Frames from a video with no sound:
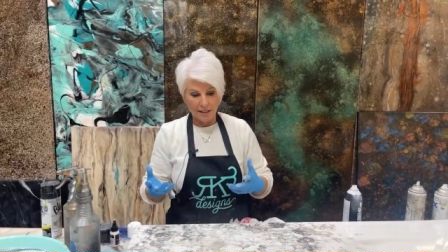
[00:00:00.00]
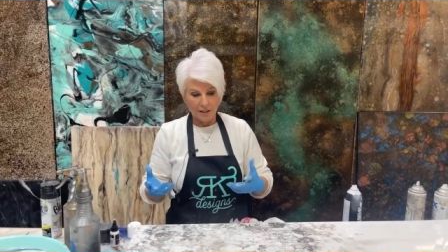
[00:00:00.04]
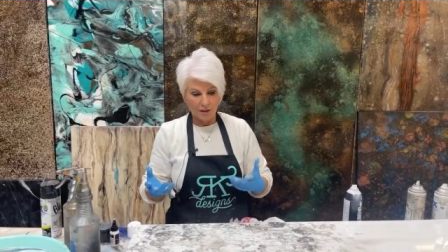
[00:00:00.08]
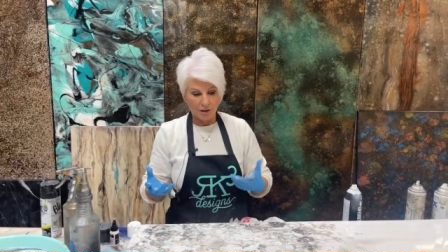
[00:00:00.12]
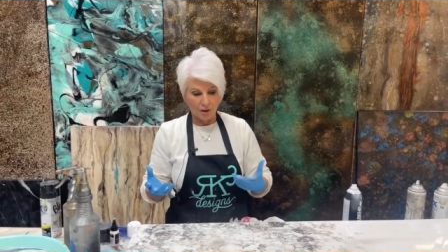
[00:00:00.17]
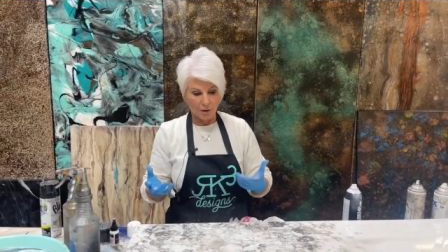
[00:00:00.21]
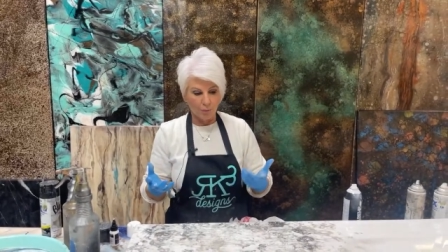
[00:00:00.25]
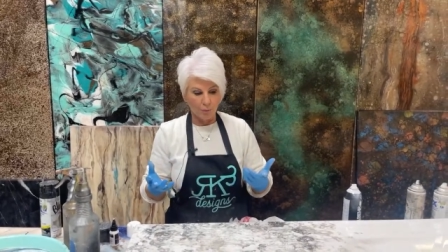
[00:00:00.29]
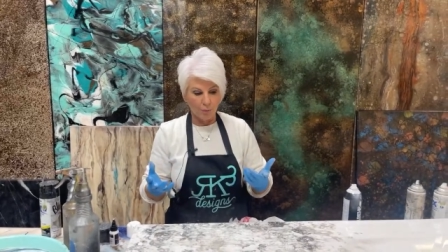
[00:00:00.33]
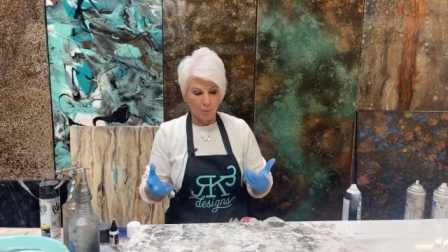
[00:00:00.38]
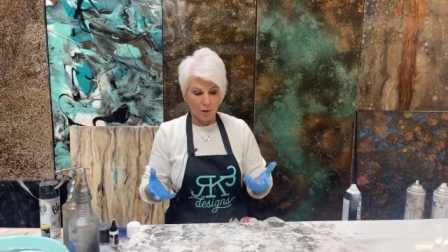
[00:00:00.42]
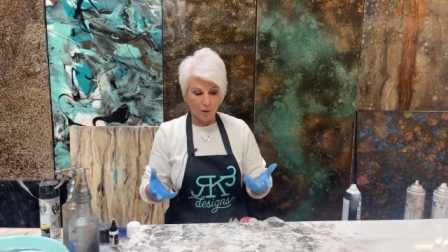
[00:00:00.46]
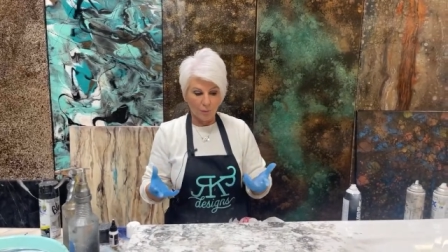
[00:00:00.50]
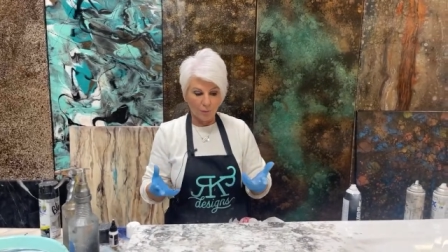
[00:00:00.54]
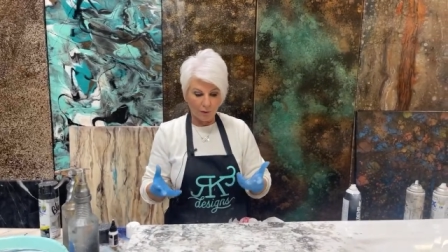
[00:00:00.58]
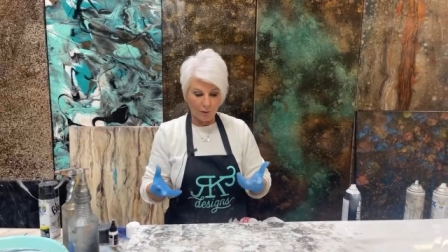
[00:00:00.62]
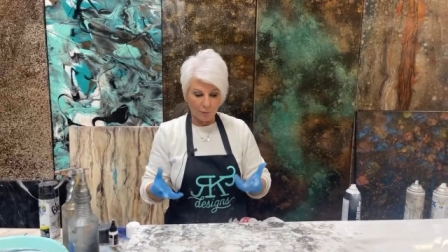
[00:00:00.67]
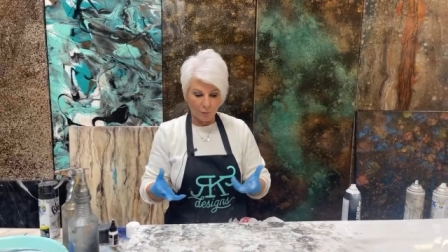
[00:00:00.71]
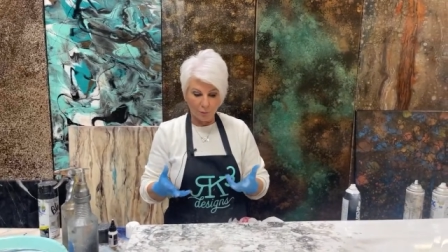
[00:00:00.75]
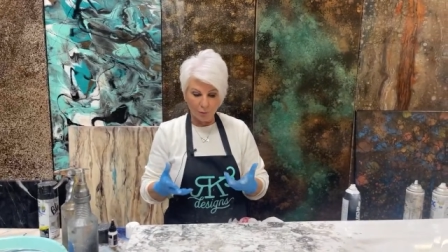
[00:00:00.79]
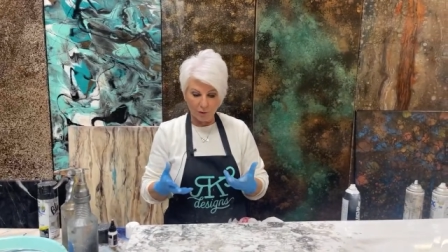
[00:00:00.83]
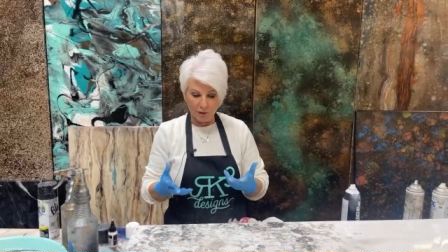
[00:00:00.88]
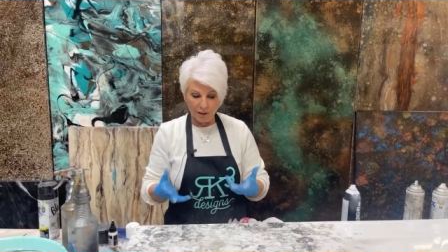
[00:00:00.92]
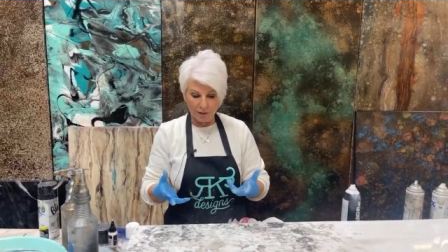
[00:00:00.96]
So what
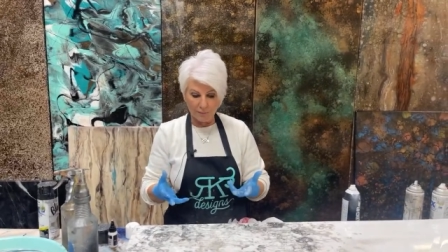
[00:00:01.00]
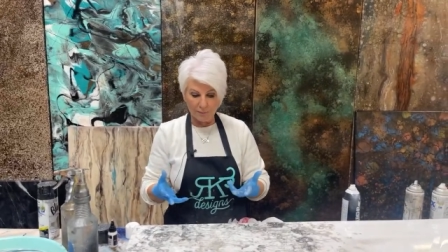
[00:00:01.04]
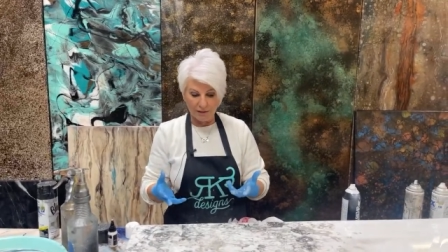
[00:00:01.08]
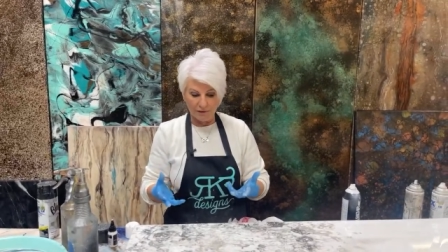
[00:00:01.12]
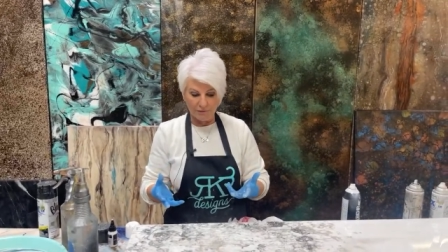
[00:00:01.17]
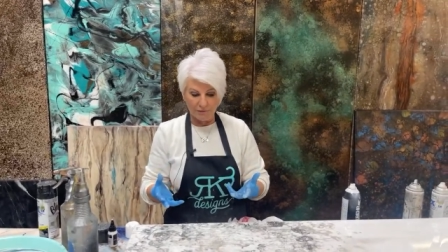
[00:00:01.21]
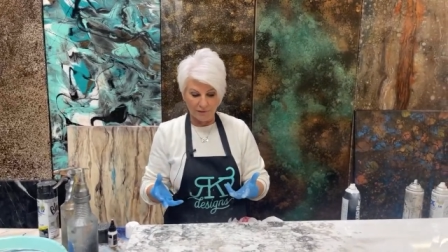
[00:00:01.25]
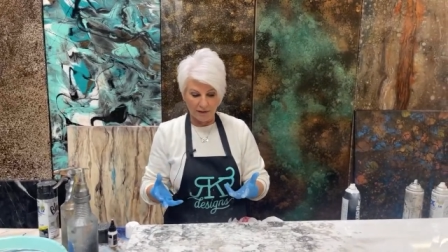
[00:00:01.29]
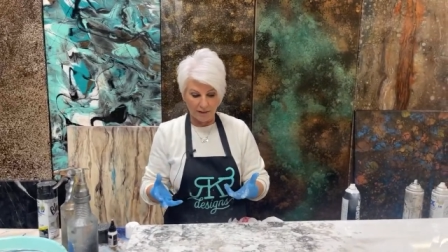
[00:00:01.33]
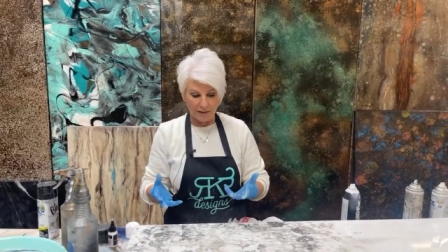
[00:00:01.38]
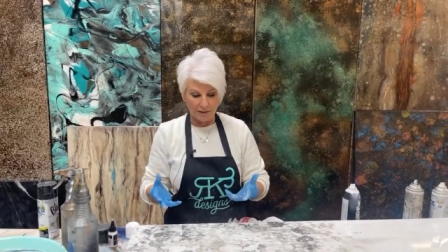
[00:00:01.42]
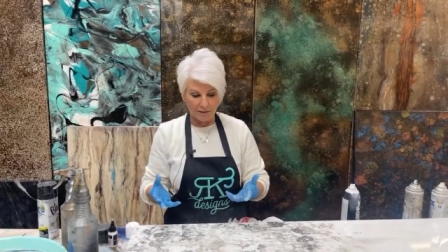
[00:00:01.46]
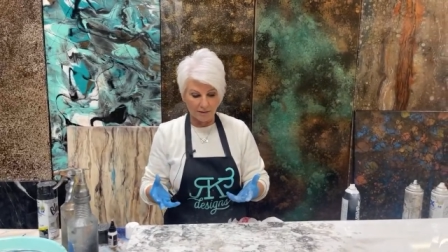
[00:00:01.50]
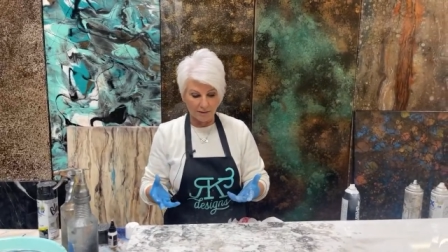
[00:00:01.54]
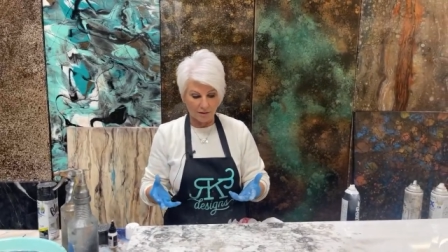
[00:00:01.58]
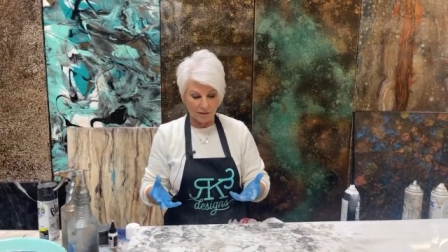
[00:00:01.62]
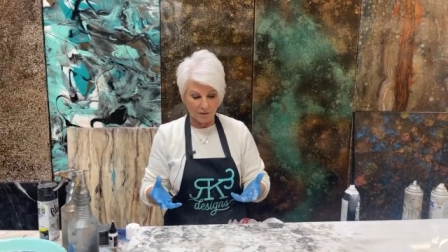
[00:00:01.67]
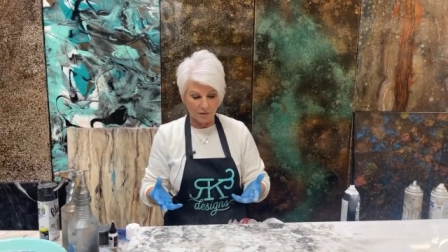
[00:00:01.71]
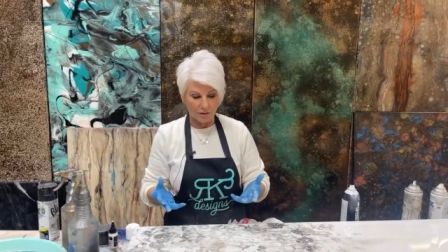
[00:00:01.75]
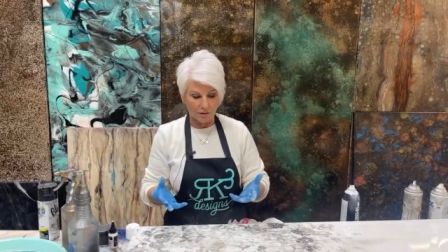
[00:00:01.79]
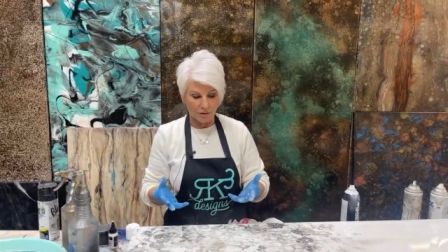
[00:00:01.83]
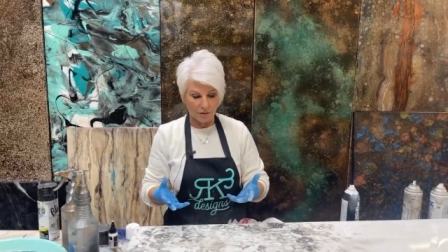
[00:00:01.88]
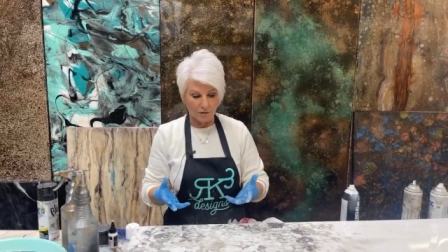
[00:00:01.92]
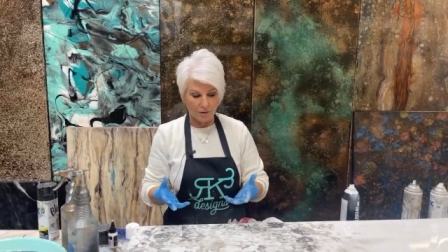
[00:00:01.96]
would really be fun is to
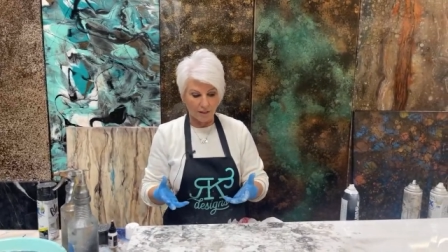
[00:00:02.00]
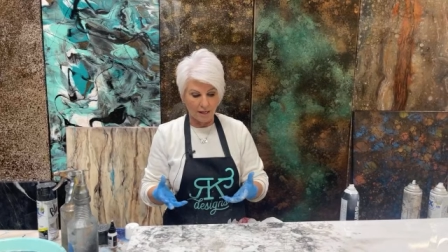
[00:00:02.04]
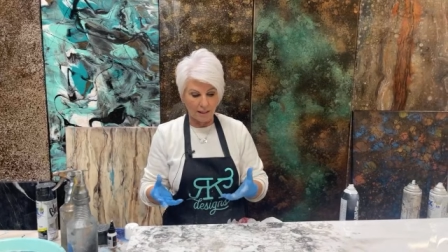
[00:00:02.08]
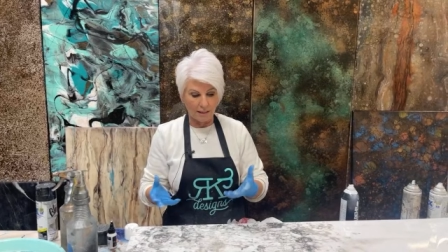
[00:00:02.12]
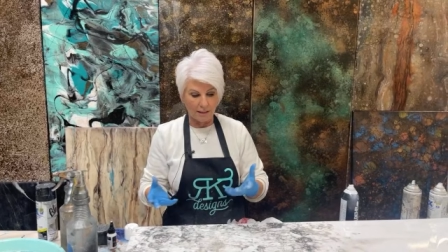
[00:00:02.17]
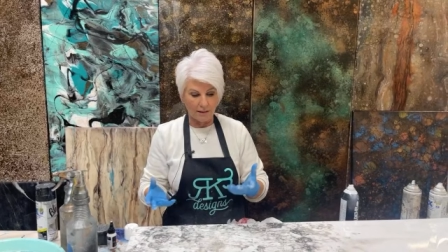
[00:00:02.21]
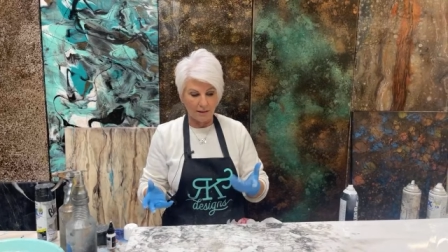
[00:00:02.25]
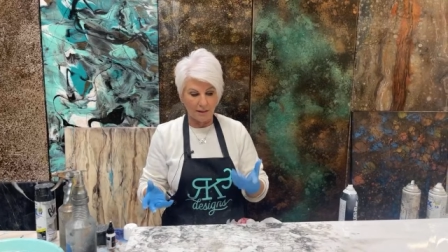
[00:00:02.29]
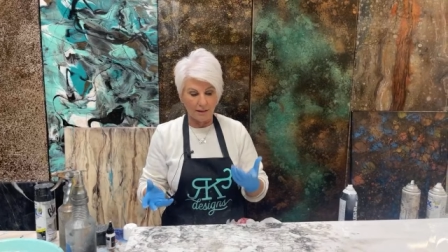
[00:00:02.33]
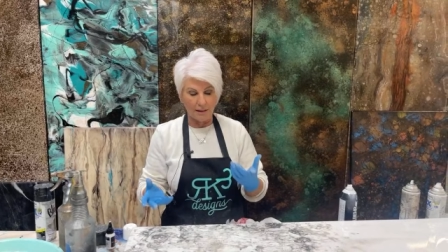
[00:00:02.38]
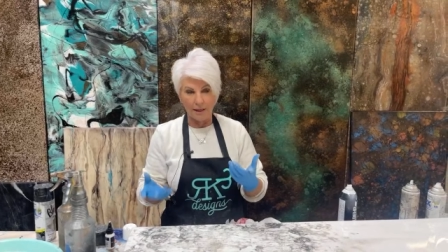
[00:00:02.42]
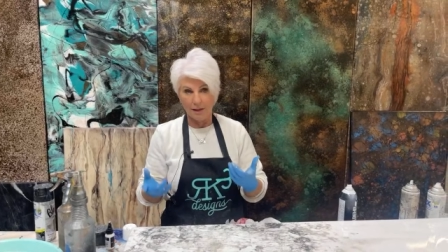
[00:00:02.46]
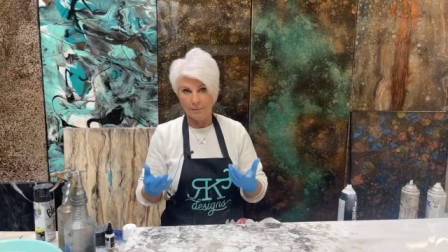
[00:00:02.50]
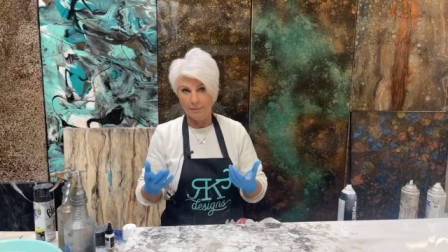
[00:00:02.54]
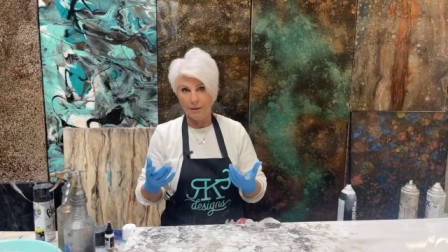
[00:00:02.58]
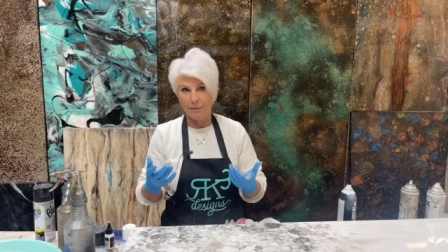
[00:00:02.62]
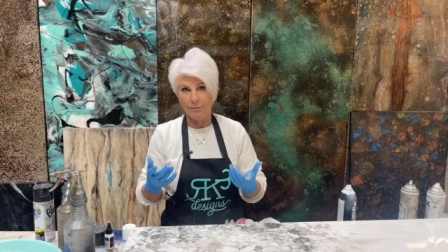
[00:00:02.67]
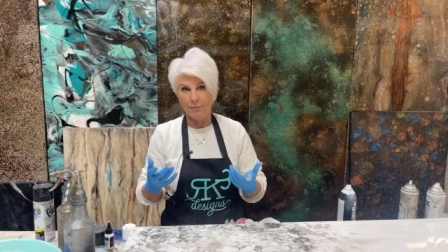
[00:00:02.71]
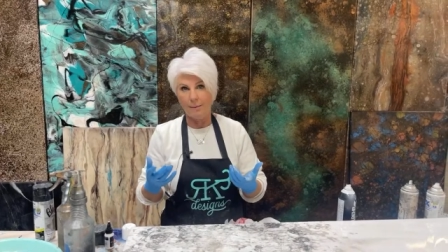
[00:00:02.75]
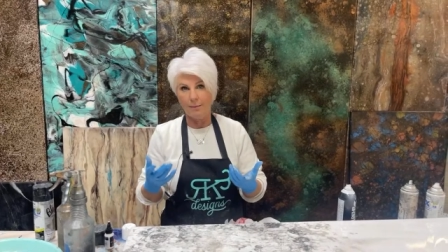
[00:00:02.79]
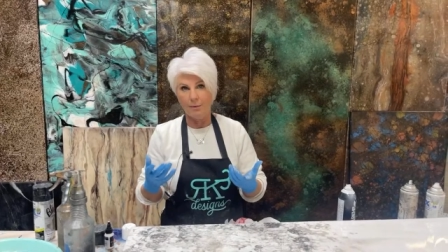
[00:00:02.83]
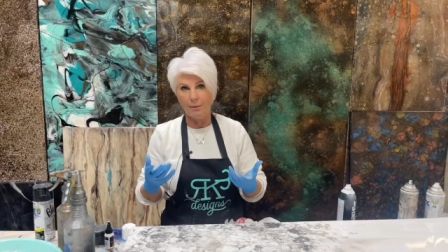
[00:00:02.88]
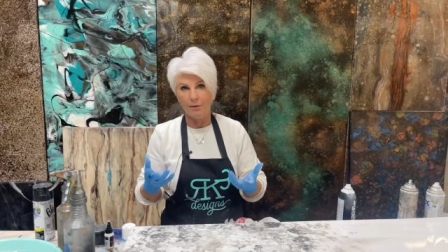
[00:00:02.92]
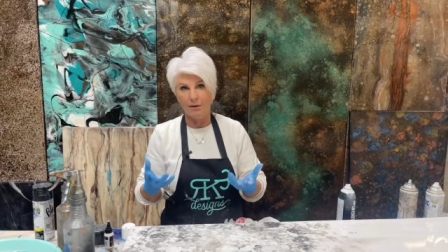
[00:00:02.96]
do that and then come in
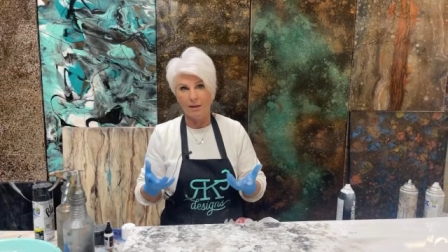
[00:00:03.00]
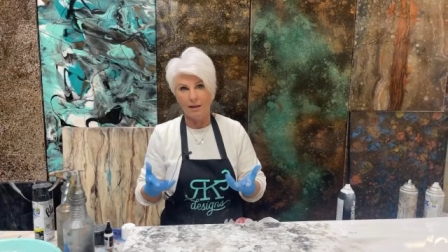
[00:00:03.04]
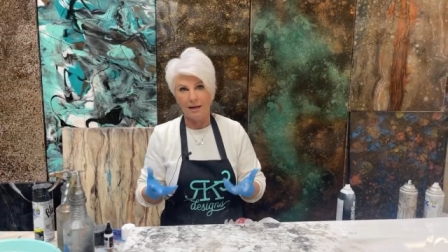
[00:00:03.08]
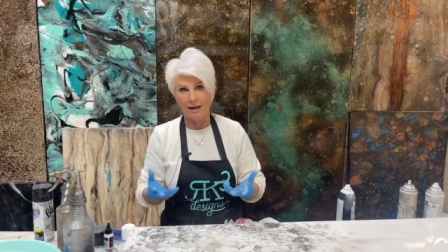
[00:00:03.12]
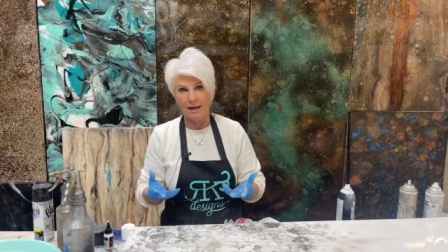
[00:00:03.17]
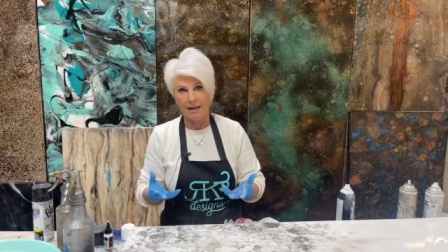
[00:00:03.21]
maybe with an